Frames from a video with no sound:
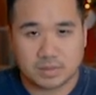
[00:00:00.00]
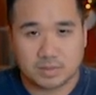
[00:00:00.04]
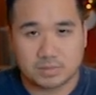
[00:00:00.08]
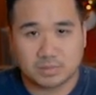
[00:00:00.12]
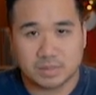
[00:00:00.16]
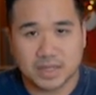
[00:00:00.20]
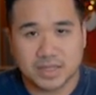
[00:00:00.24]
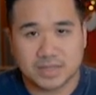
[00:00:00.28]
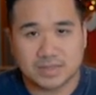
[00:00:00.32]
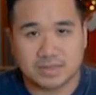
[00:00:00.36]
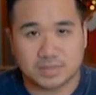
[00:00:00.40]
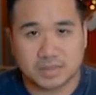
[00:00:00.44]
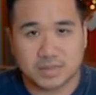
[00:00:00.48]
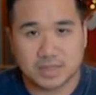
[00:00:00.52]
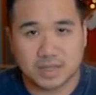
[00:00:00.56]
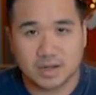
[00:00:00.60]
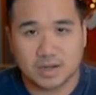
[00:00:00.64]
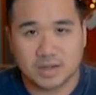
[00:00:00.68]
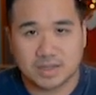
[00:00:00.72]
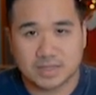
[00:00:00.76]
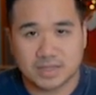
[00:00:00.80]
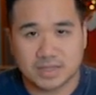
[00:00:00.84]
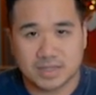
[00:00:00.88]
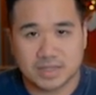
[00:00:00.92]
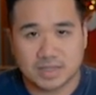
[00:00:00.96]
play some
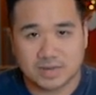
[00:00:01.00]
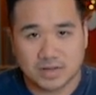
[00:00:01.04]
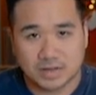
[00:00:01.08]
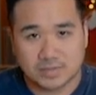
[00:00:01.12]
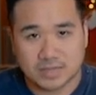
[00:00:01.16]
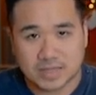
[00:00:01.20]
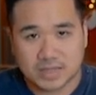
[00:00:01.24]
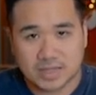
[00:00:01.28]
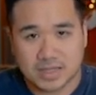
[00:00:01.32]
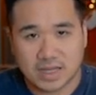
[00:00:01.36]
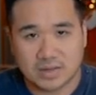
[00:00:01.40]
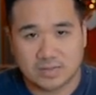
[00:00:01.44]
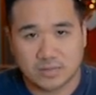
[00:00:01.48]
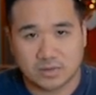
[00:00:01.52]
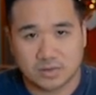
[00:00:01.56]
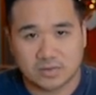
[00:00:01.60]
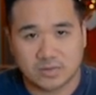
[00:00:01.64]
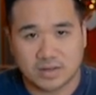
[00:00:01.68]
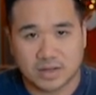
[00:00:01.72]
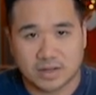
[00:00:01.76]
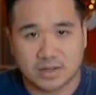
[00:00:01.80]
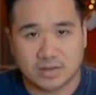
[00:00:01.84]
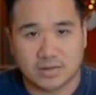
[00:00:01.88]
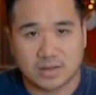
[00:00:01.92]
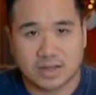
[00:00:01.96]
songs and leave it on my table
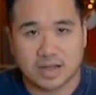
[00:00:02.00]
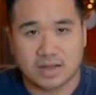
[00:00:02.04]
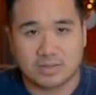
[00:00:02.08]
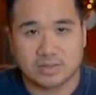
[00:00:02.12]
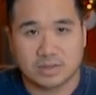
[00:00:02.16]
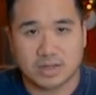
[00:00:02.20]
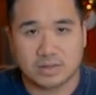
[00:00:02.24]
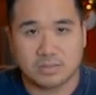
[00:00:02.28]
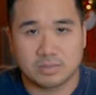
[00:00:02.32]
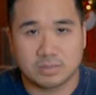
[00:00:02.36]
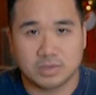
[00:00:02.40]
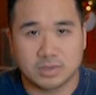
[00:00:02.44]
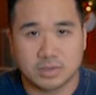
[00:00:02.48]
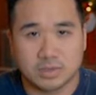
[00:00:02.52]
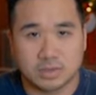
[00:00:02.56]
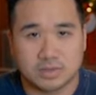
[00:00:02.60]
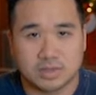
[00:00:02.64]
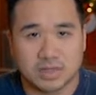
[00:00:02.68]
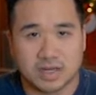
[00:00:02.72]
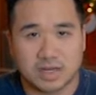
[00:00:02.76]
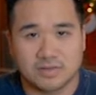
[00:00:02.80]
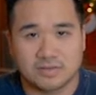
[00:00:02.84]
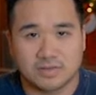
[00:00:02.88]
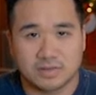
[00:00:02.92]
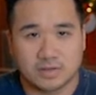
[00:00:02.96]
if I don't have my Bluetooth
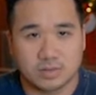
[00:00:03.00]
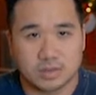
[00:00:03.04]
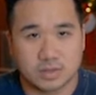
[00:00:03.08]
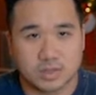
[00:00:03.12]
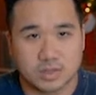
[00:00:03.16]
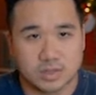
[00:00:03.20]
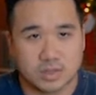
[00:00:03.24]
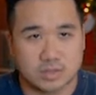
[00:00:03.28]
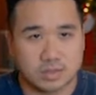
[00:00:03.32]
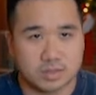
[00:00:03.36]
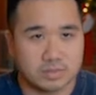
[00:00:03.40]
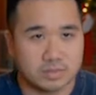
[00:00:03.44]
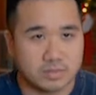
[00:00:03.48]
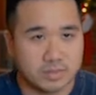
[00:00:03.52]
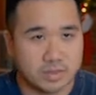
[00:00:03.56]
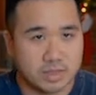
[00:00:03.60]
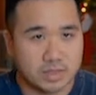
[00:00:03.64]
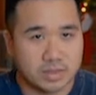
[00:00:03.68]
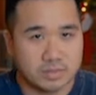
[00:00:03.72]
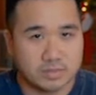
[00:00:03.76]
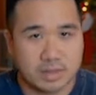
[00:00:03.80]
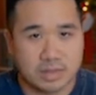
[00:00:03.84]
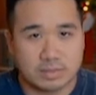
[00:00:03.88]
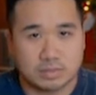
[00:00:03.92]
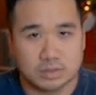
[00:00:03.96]
headphones or
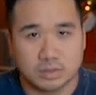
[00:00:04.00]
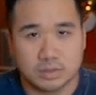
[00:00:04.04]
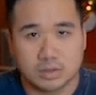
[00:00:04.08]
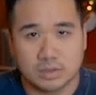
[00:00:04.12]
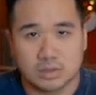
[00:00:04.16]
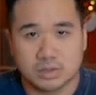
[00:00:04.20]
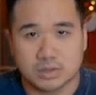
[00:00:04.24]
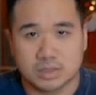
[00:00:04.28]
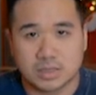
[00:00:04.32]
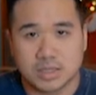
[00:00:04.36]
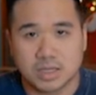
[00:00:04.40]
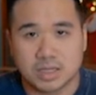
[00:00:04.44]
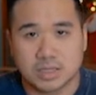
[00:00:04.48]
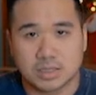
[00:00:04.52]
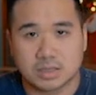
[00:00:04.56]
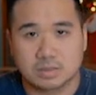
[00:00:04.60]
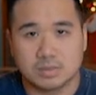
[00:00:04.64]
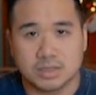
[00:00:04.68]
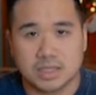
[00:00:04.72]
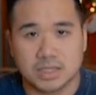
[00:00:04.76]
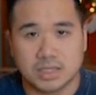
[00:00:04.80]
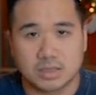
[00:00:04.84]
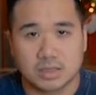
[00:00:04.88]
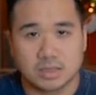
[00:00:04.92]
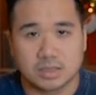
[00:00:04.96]
my Bluetooth
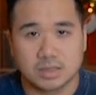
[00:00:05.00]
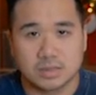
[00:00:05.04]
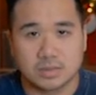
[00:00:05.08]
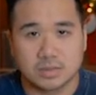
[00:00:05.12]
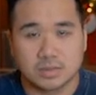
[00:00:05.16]
speaker.